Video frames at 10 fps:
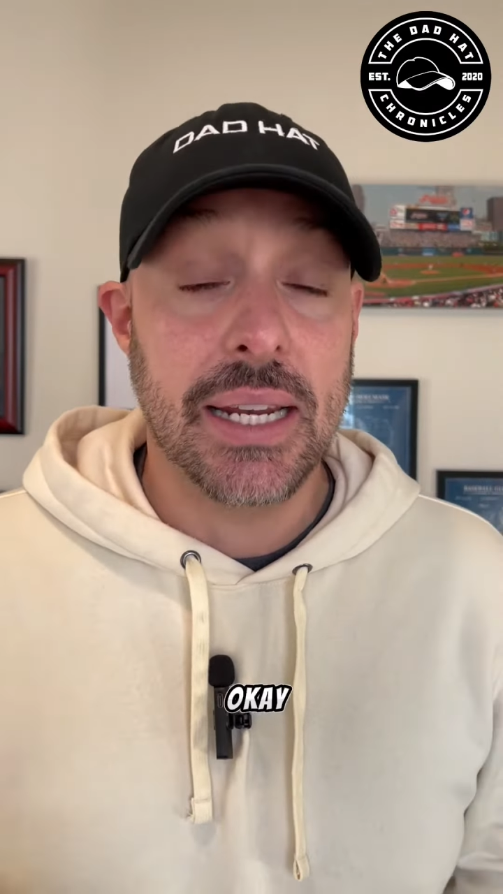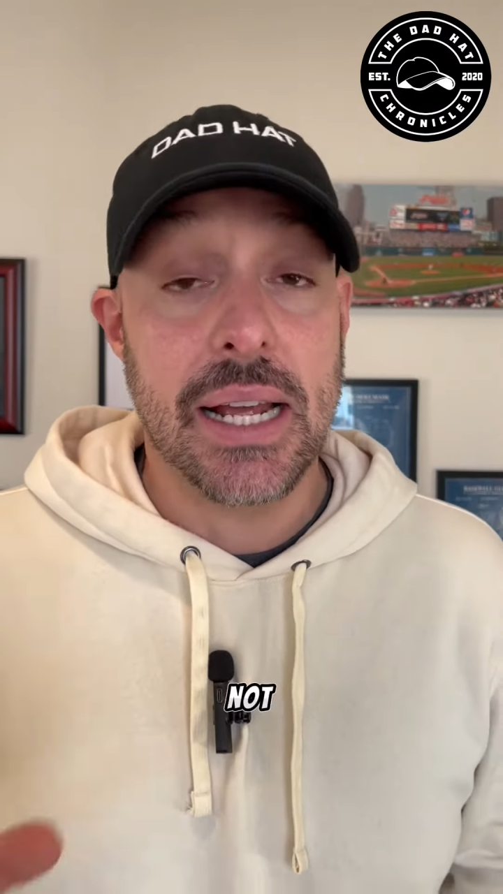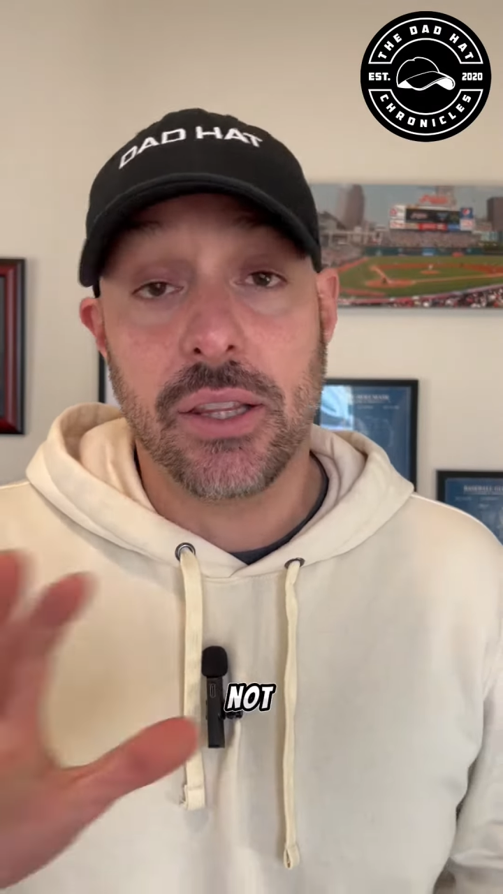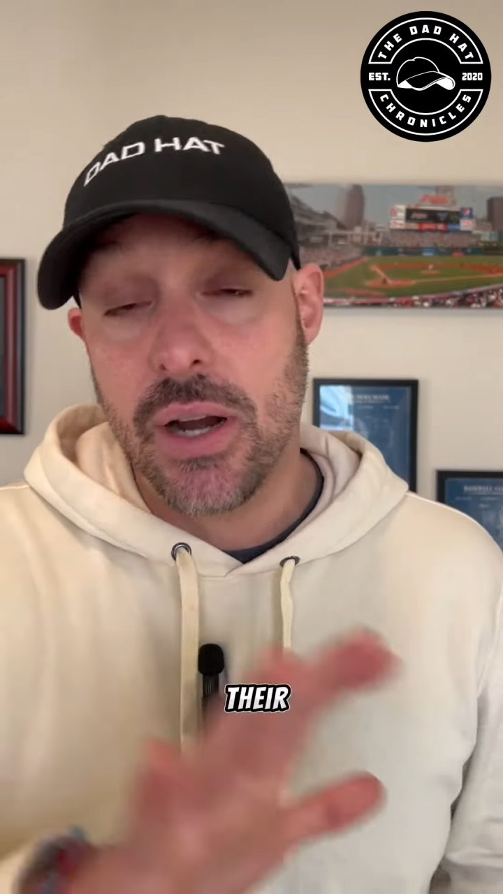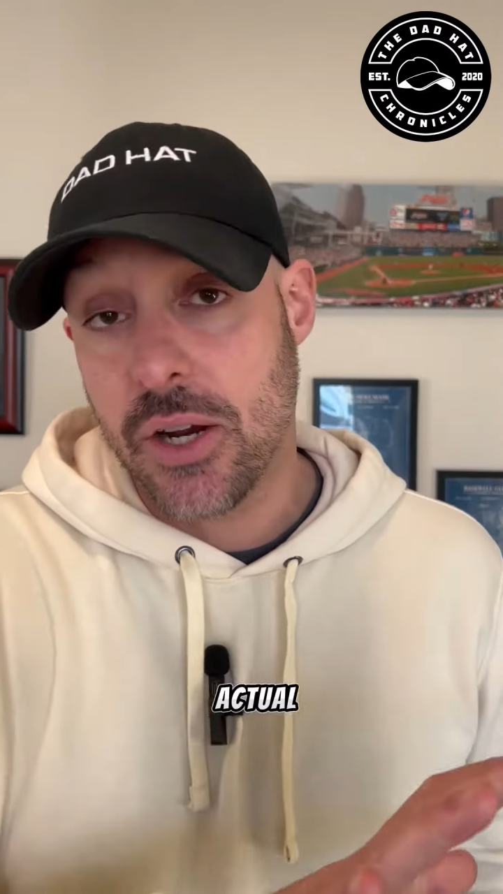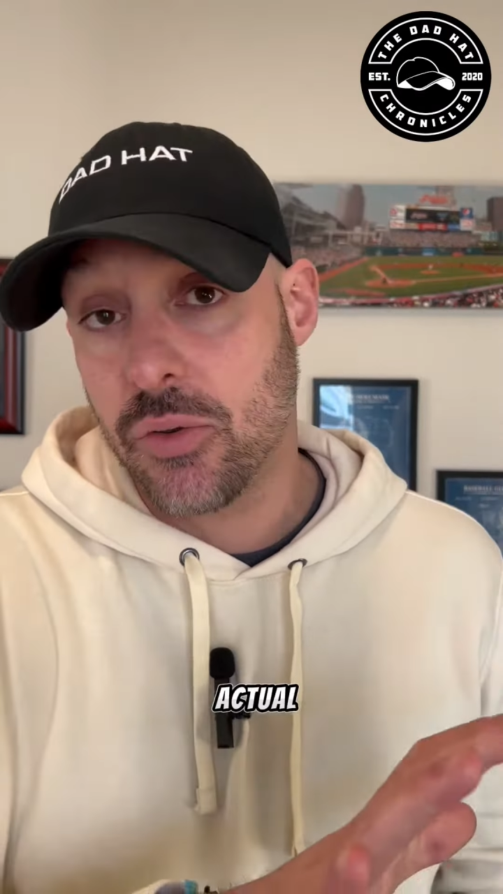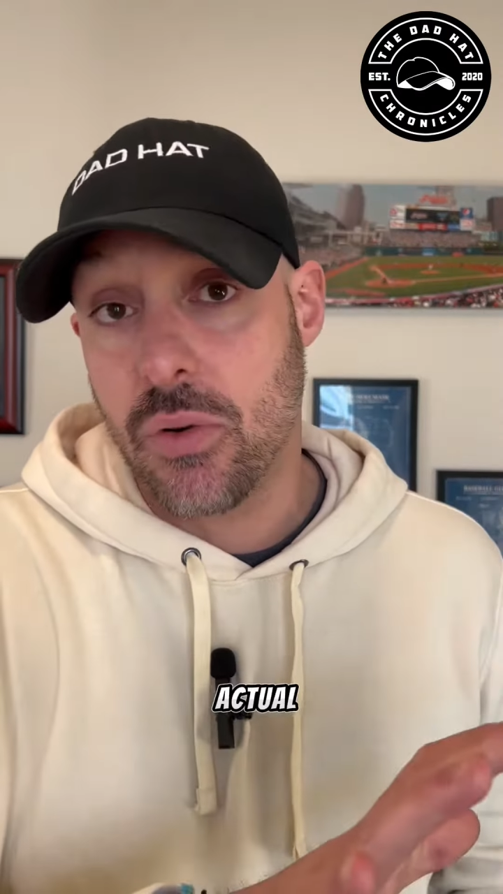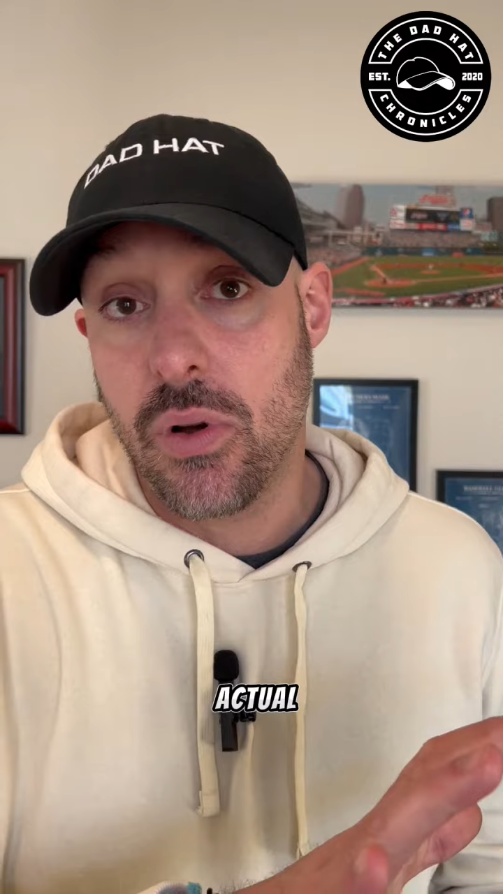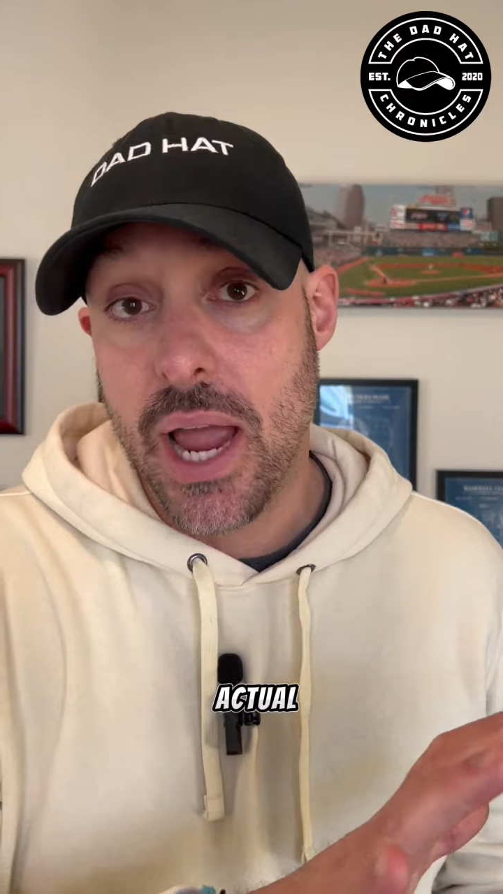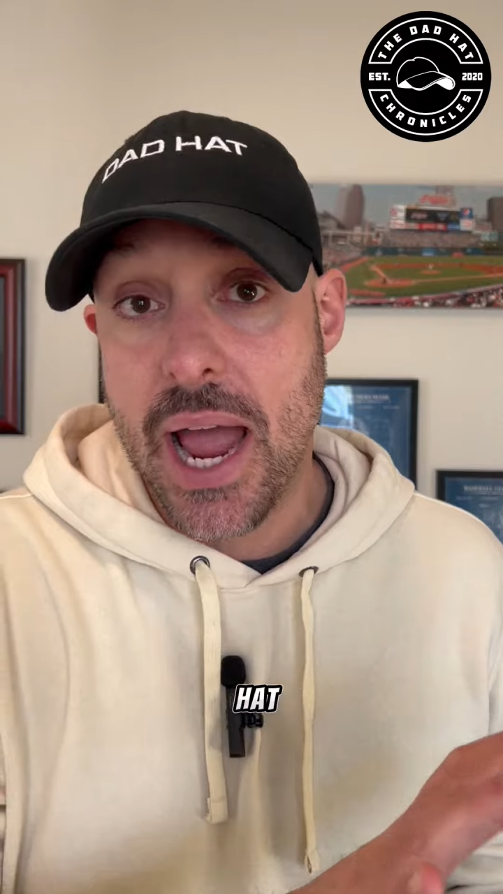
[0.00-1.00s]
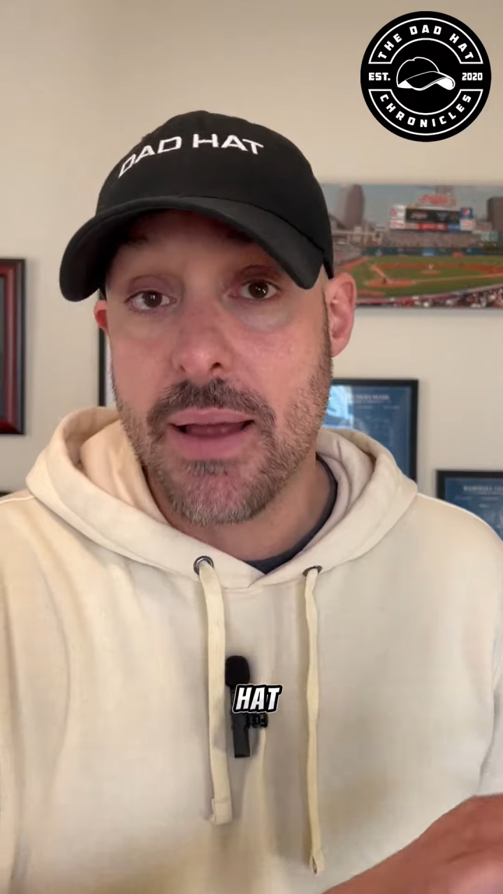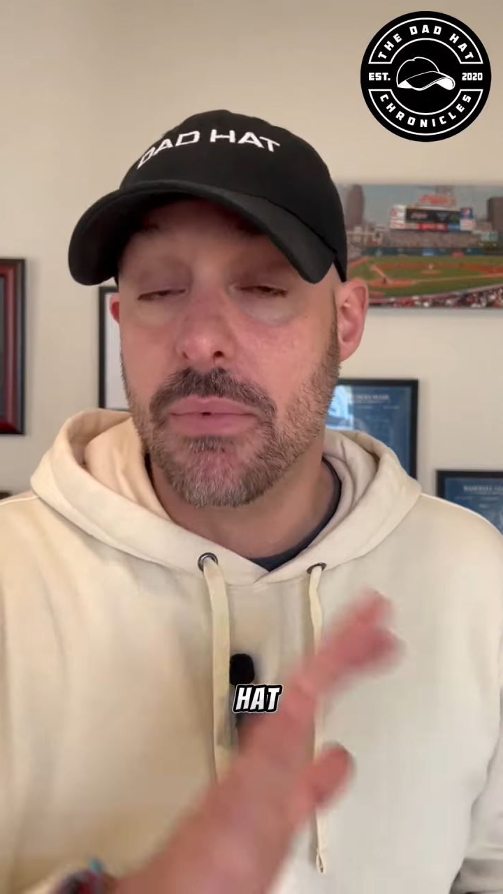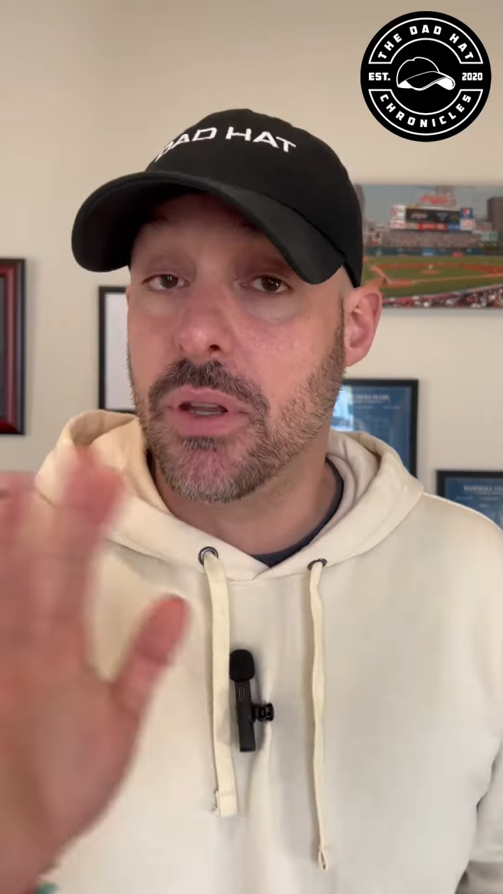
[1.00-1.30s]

Not their actual hat,